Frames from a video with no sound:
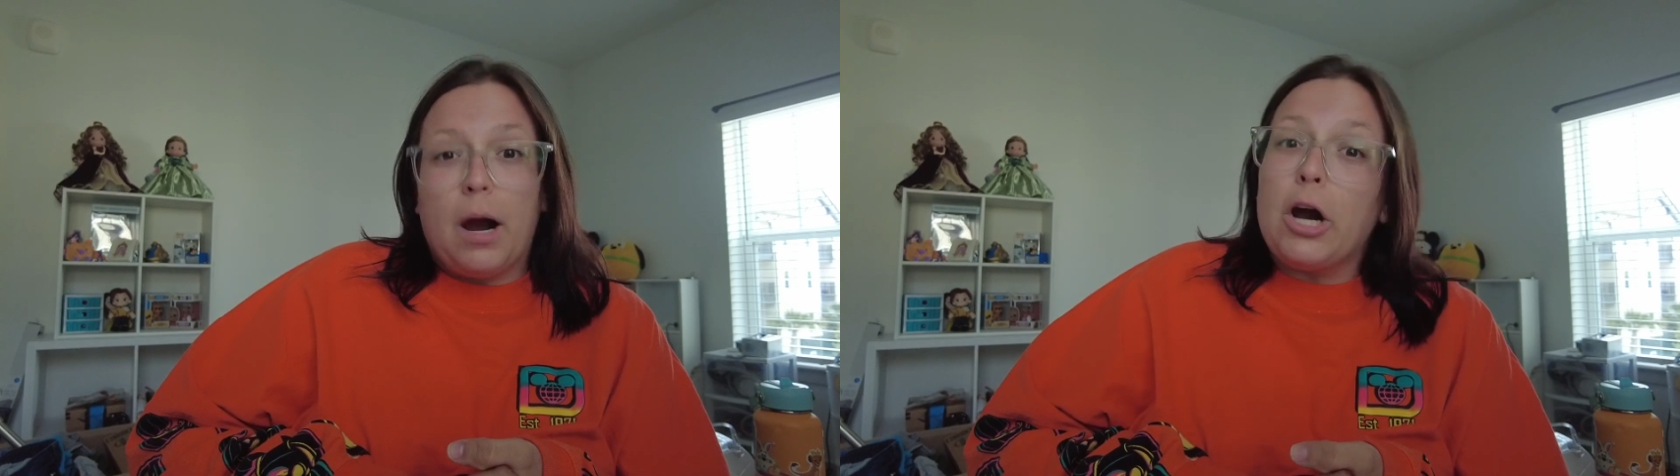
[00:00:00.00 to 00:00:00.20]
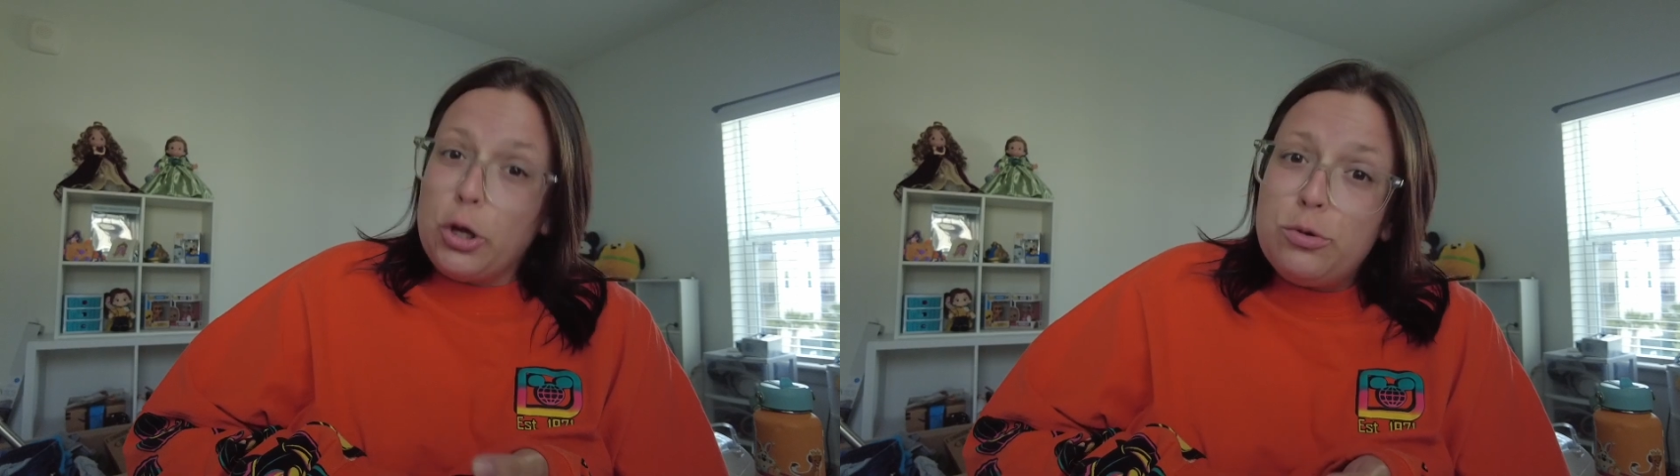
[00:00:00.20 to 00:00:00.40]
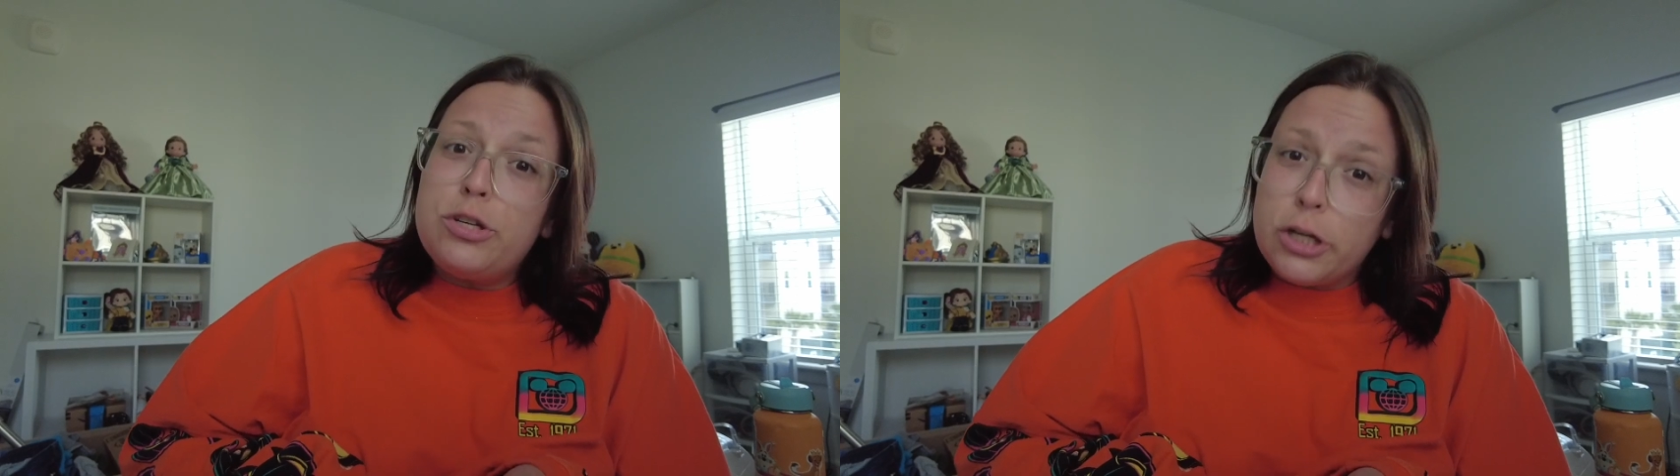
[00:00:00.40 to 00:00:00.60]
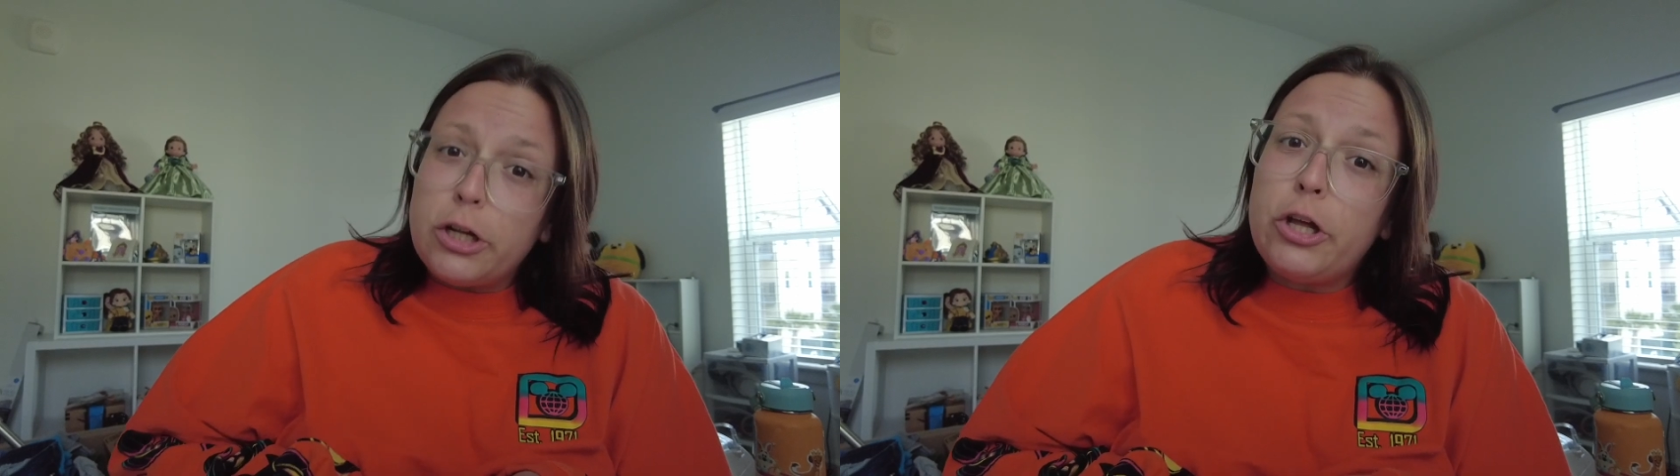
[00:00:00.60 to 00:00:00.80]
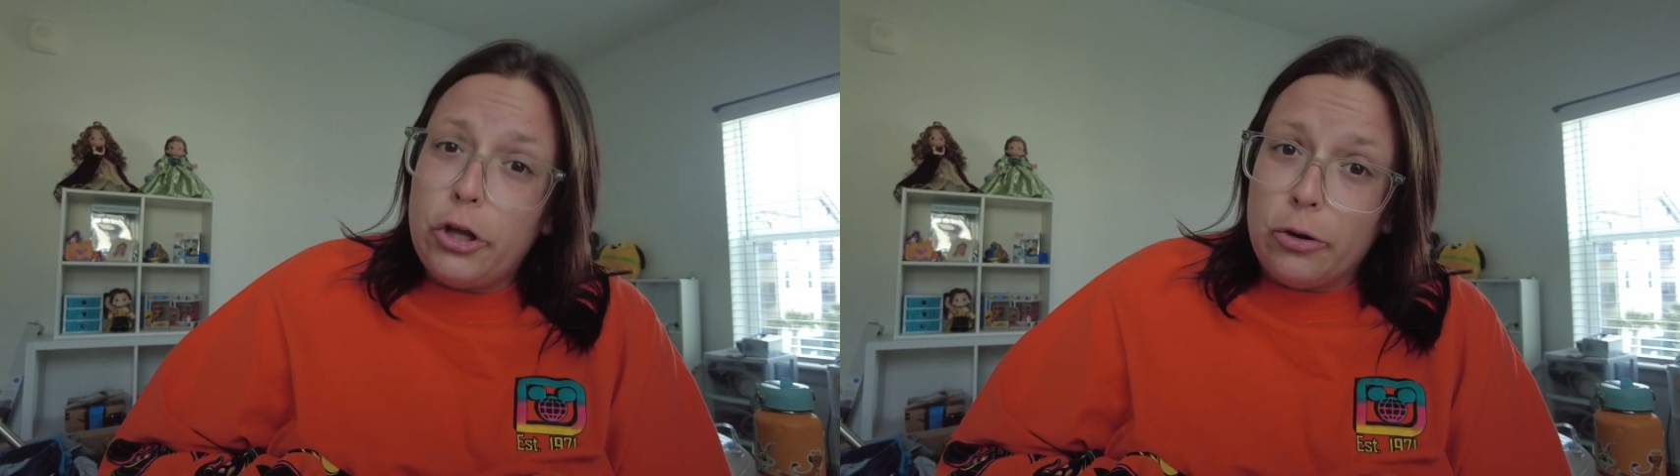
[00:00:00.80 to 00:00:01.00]
are you still
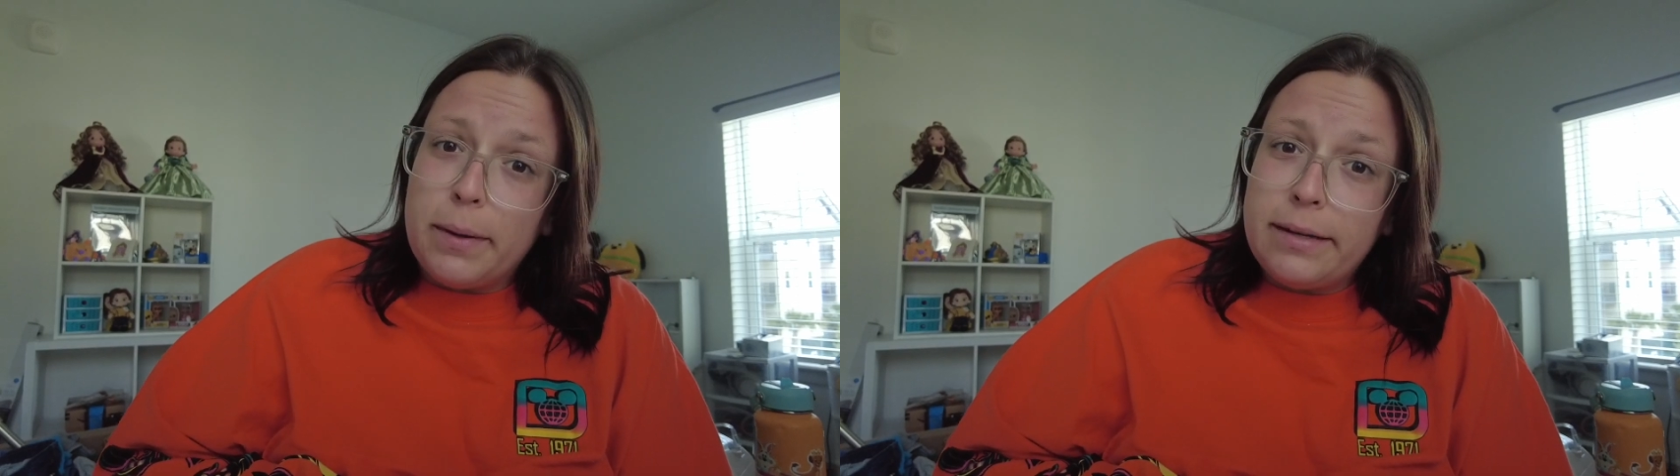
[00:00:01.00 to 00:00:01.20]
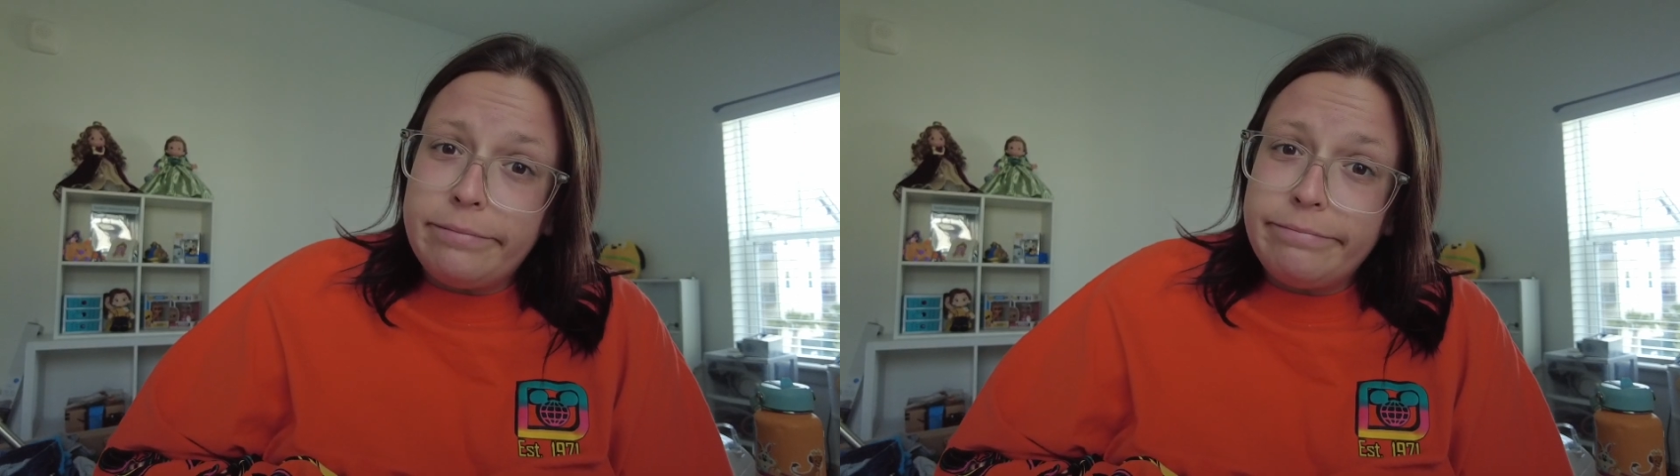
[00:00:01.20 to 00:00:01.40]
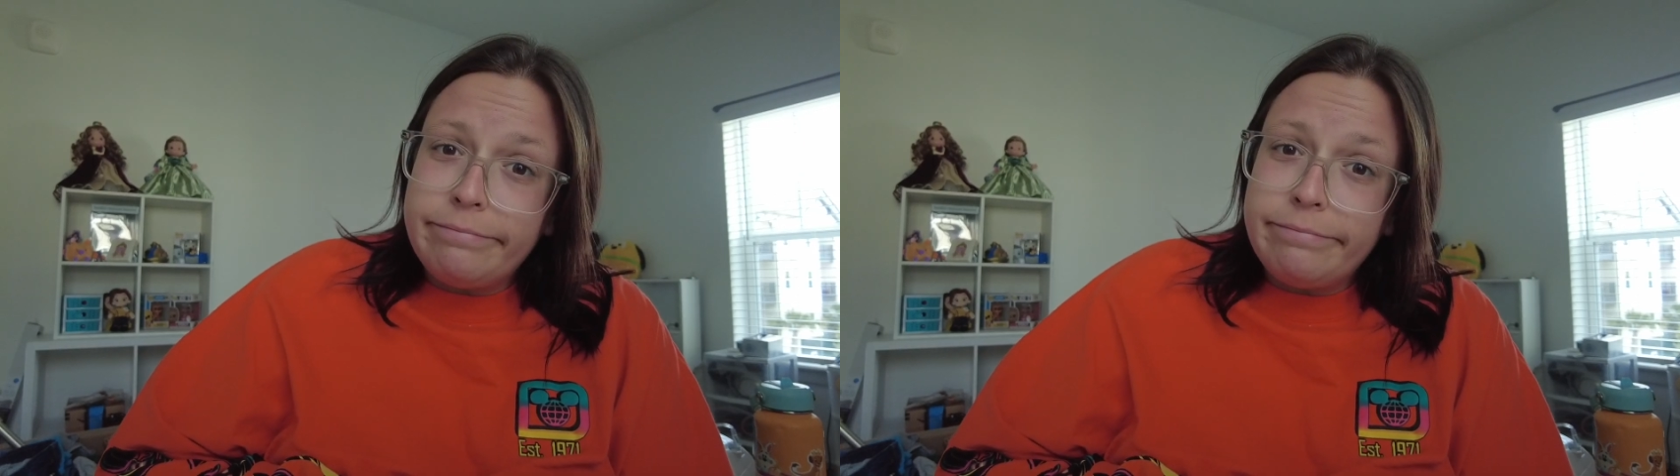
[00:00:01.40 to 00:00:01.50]
a human?